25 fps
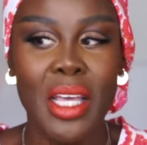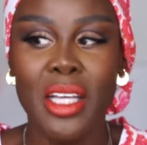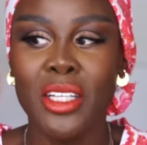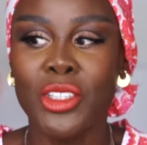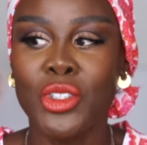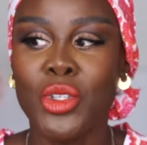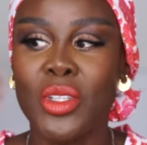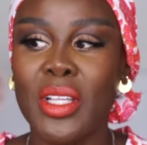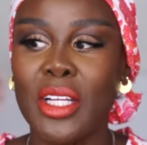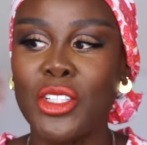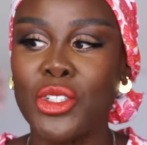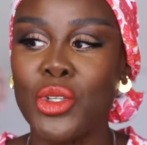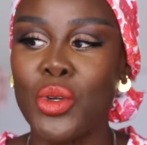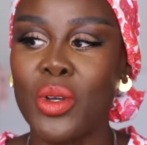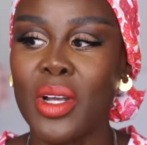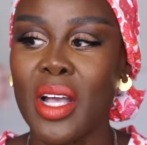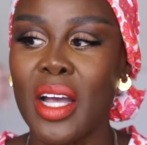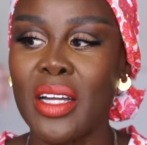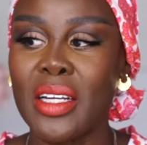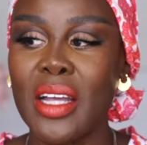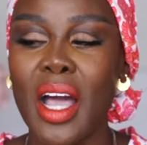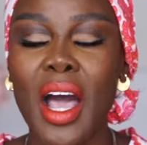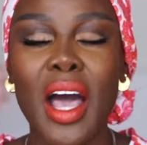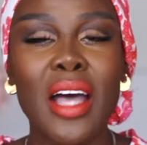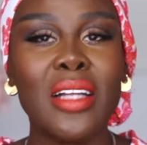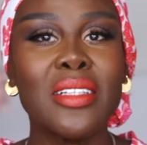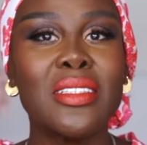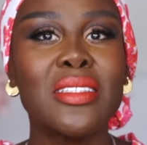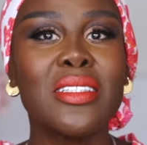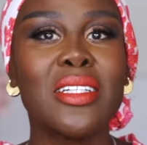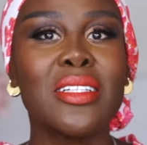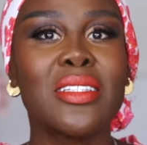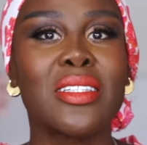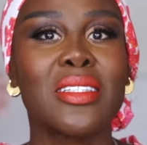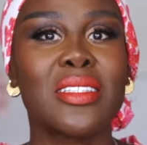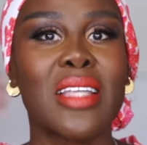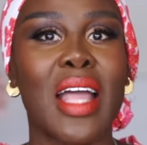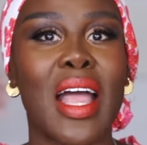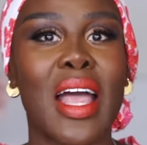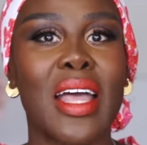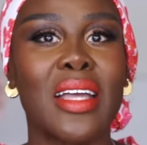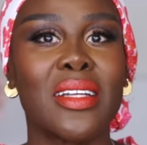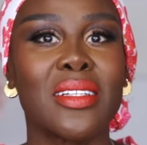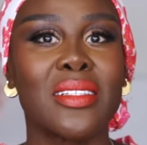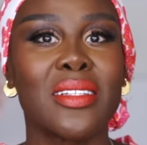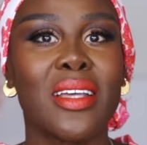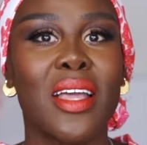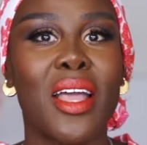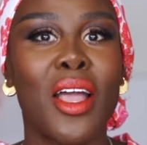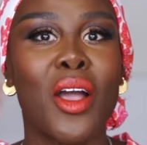so that you can
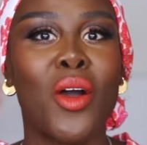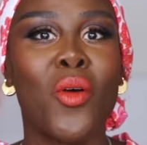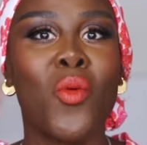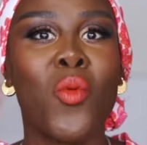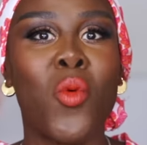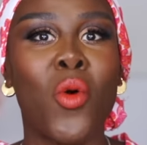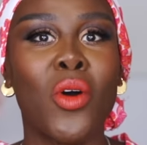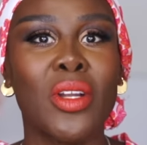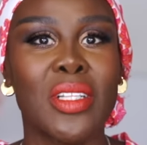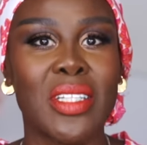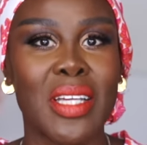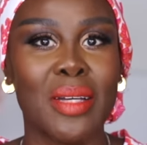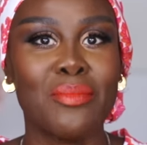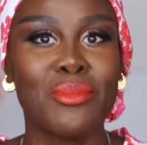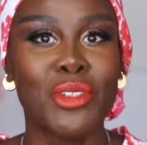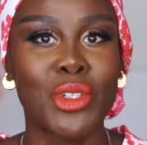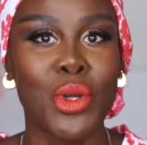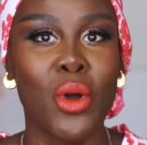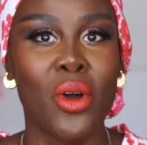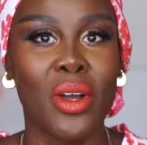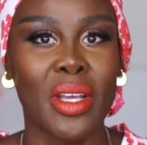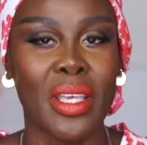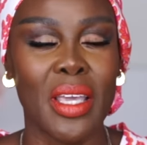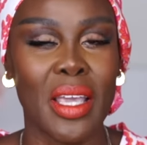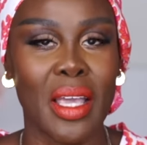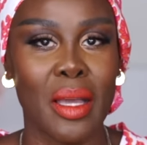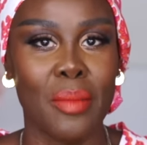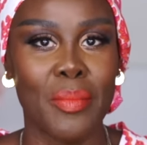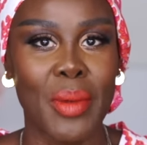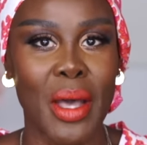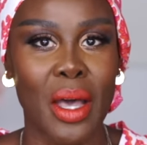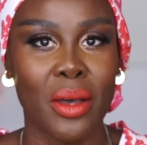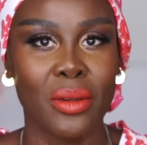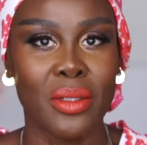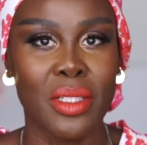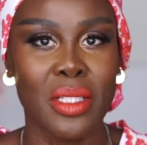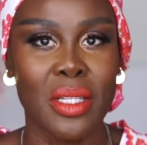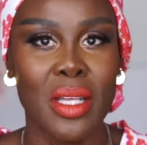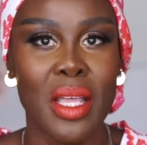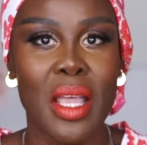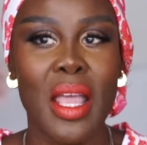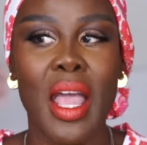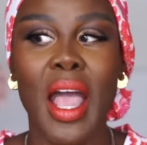understand what I'm talking about